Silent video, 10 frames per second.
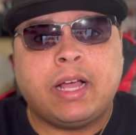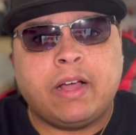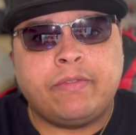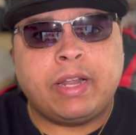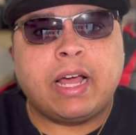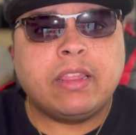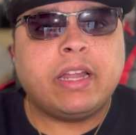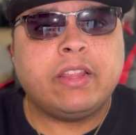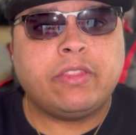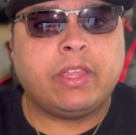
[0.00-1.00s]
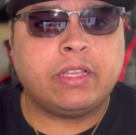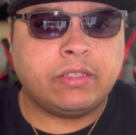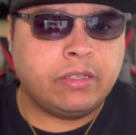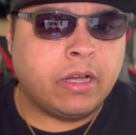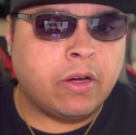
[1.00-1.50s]
of not letting
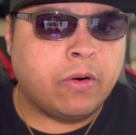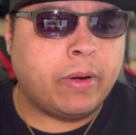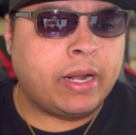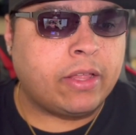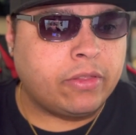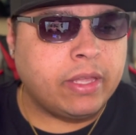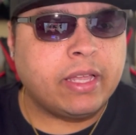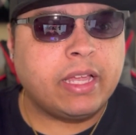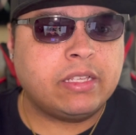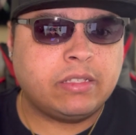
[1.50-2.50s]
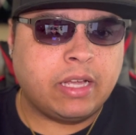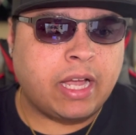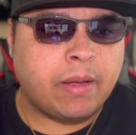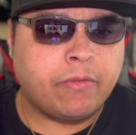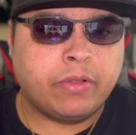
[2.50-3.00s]
things go, and I think it's
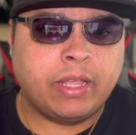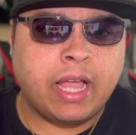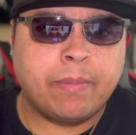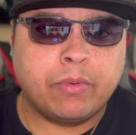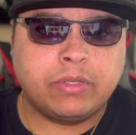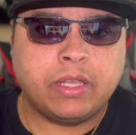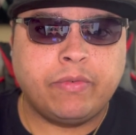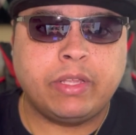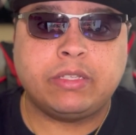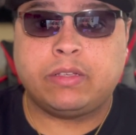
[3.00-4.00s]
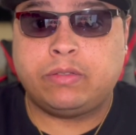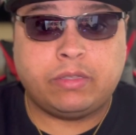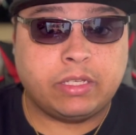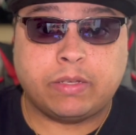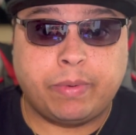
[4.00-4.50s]
time for the Apple TV to
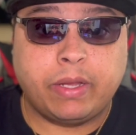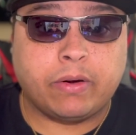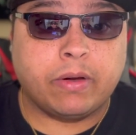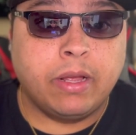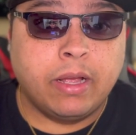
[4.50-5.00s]
disappear.